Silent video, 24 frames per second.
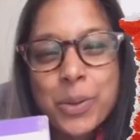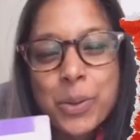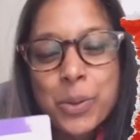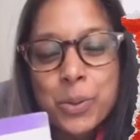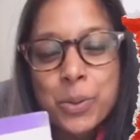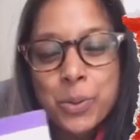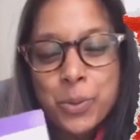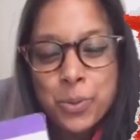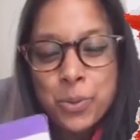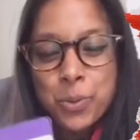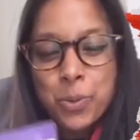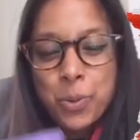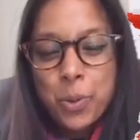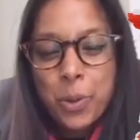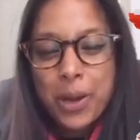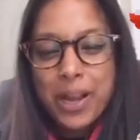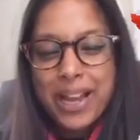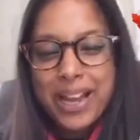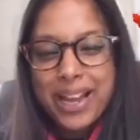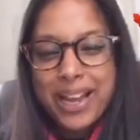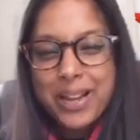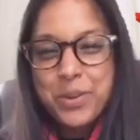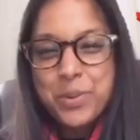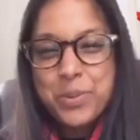
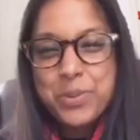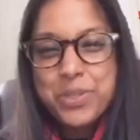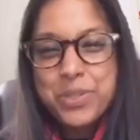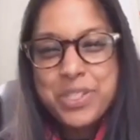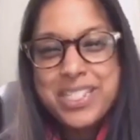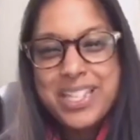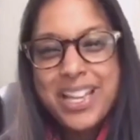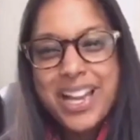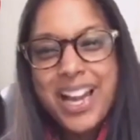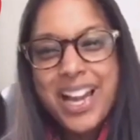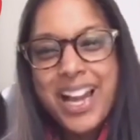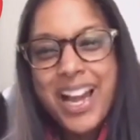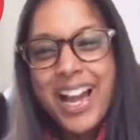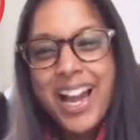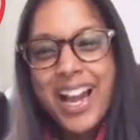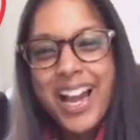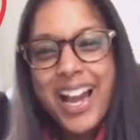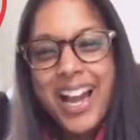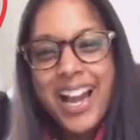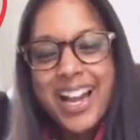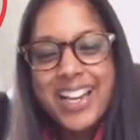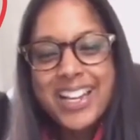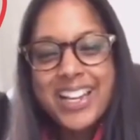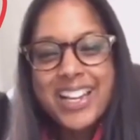Well
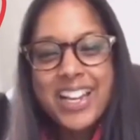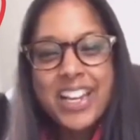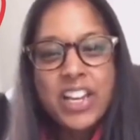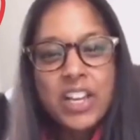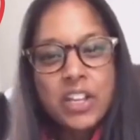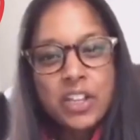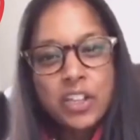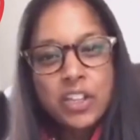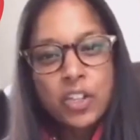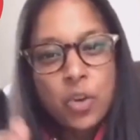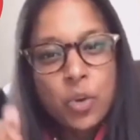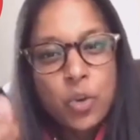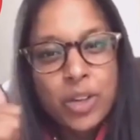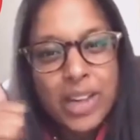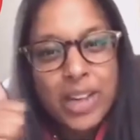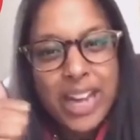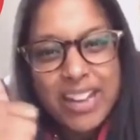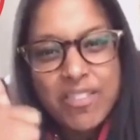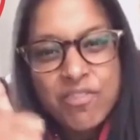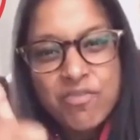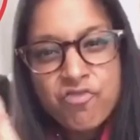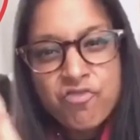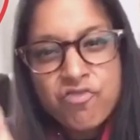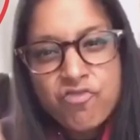done. You're
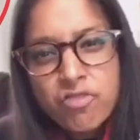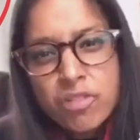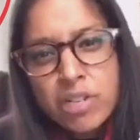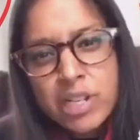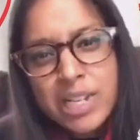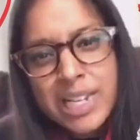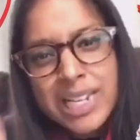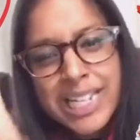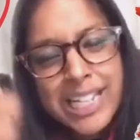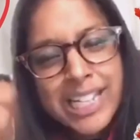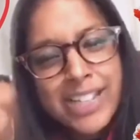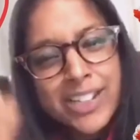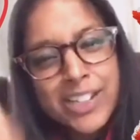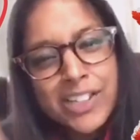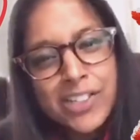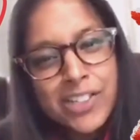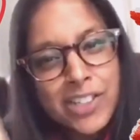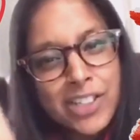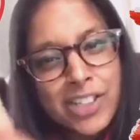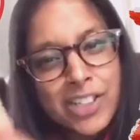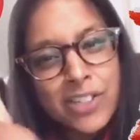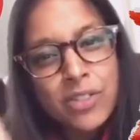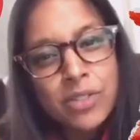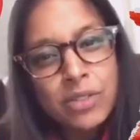getting really good
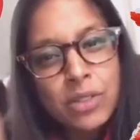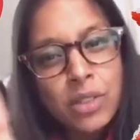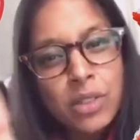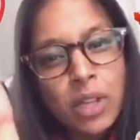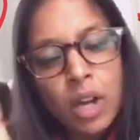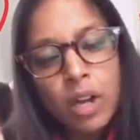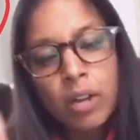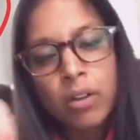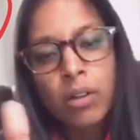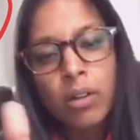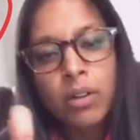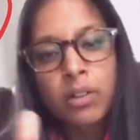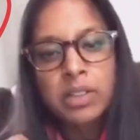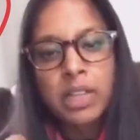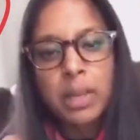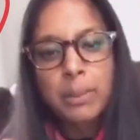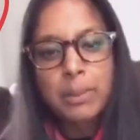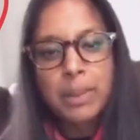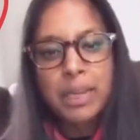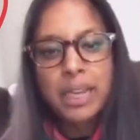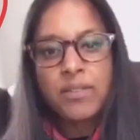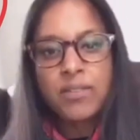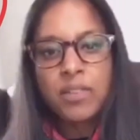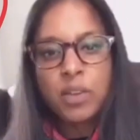at your digraphs. Let
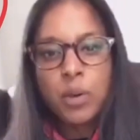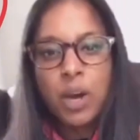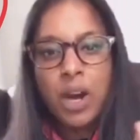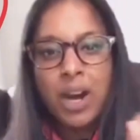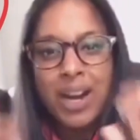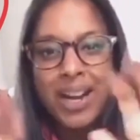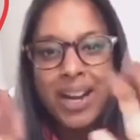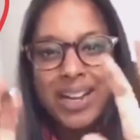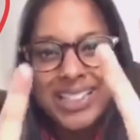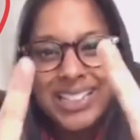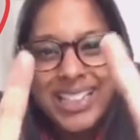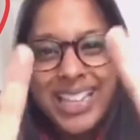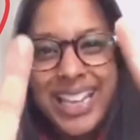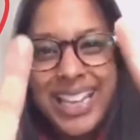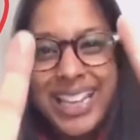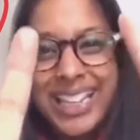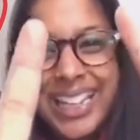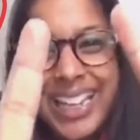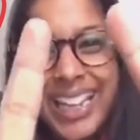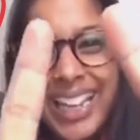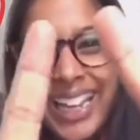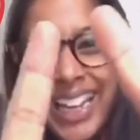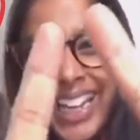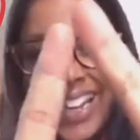me give you a high
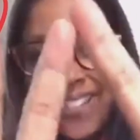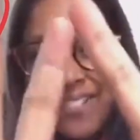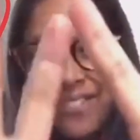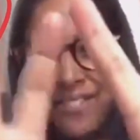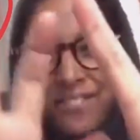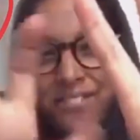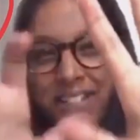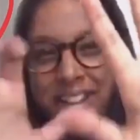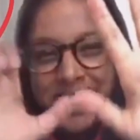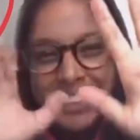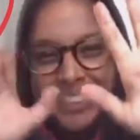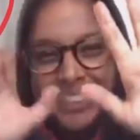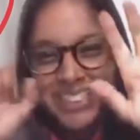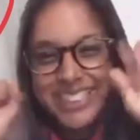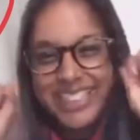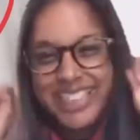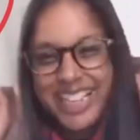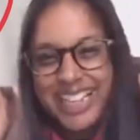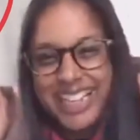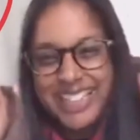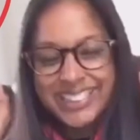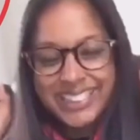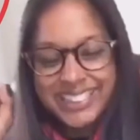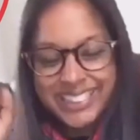10.
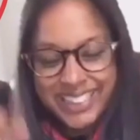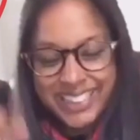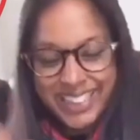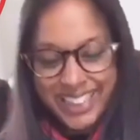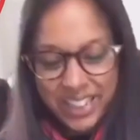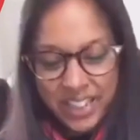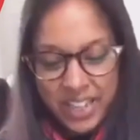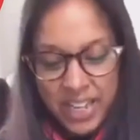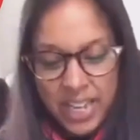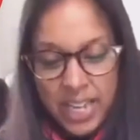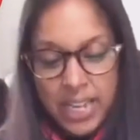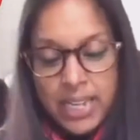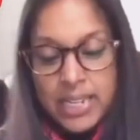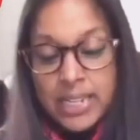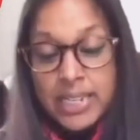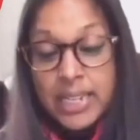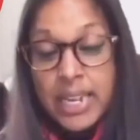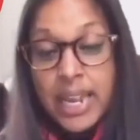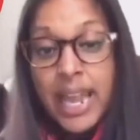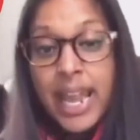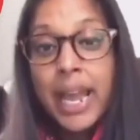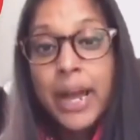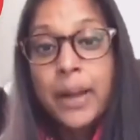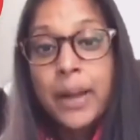Fantastic.
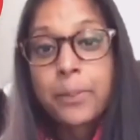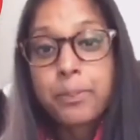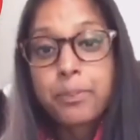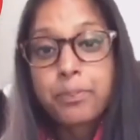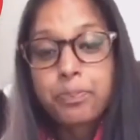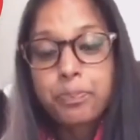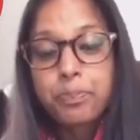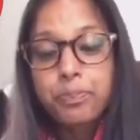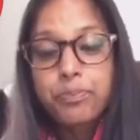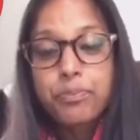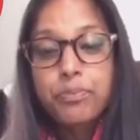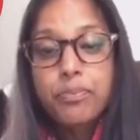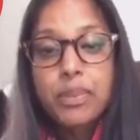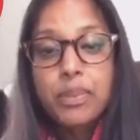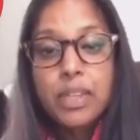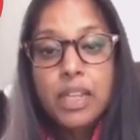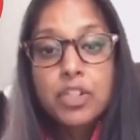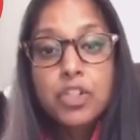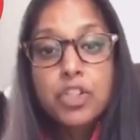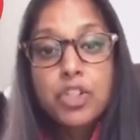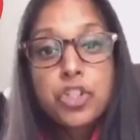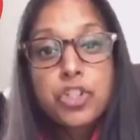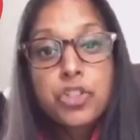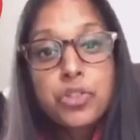Now,
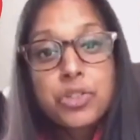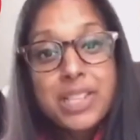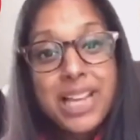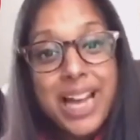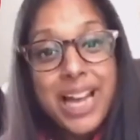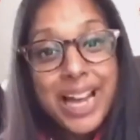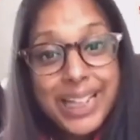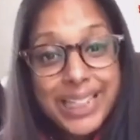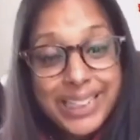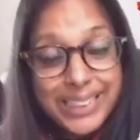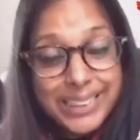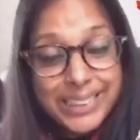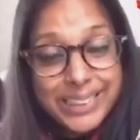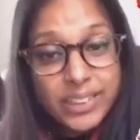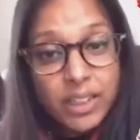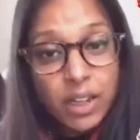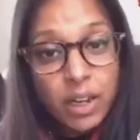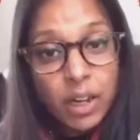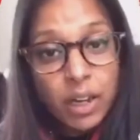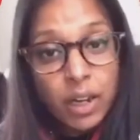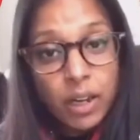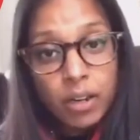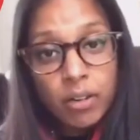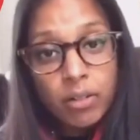today's
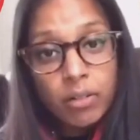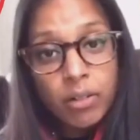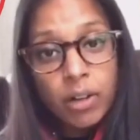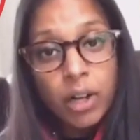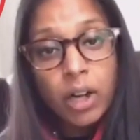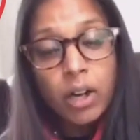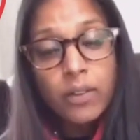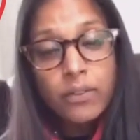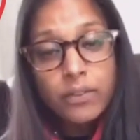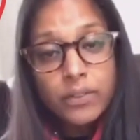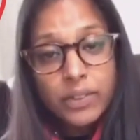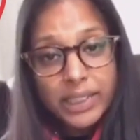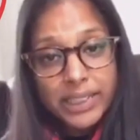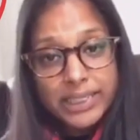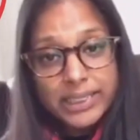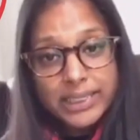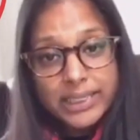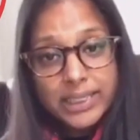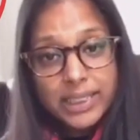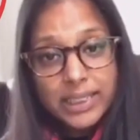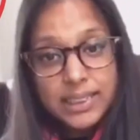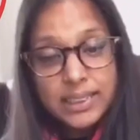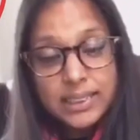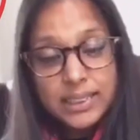digraph
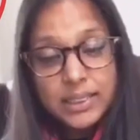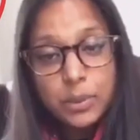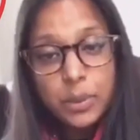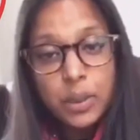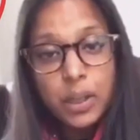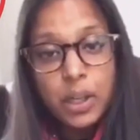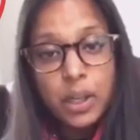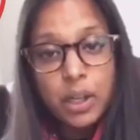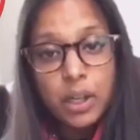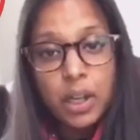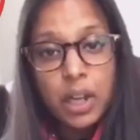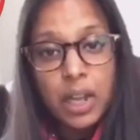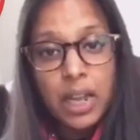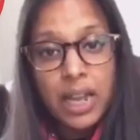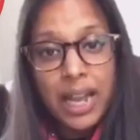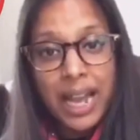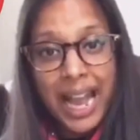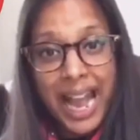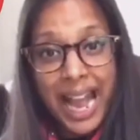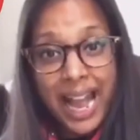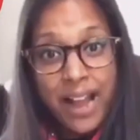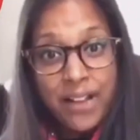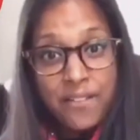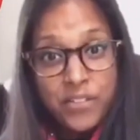is this one.
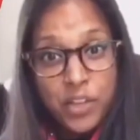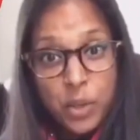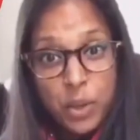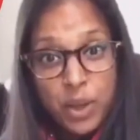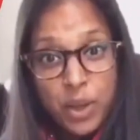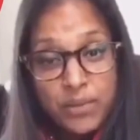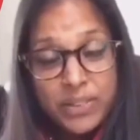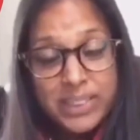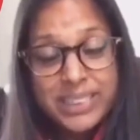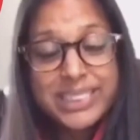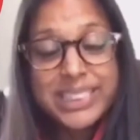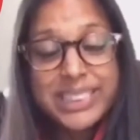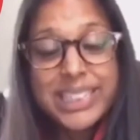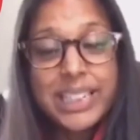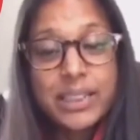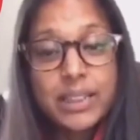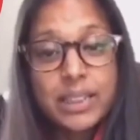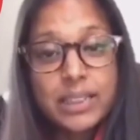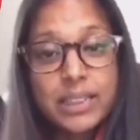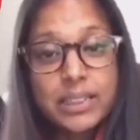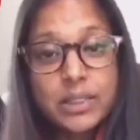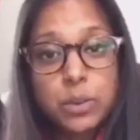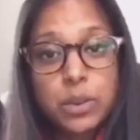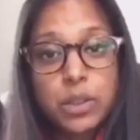Have you ever seen
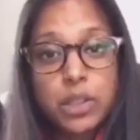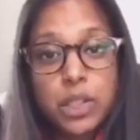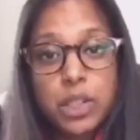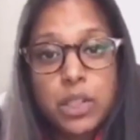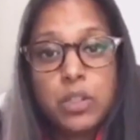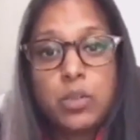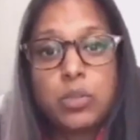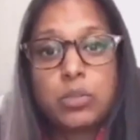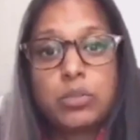this one in your